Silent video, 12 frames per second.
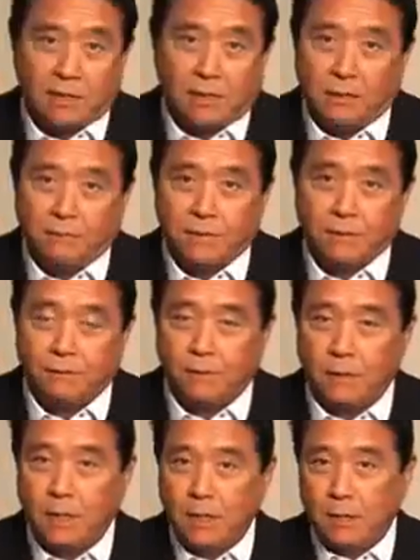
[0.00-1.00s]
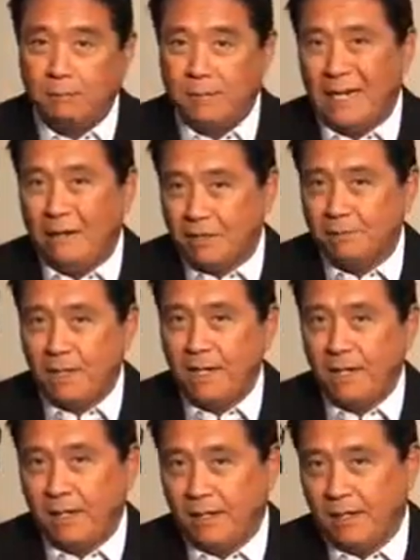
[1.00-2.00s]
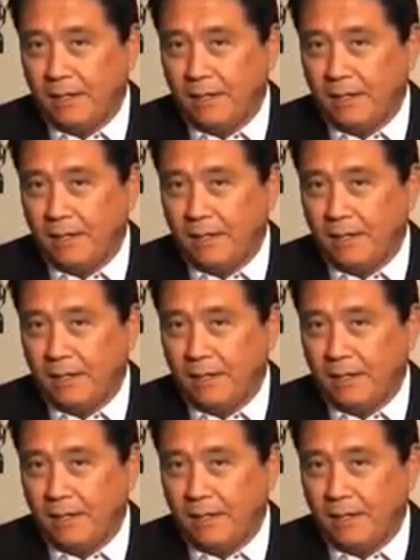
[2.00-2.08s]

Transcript: I just love silver. But I was buying it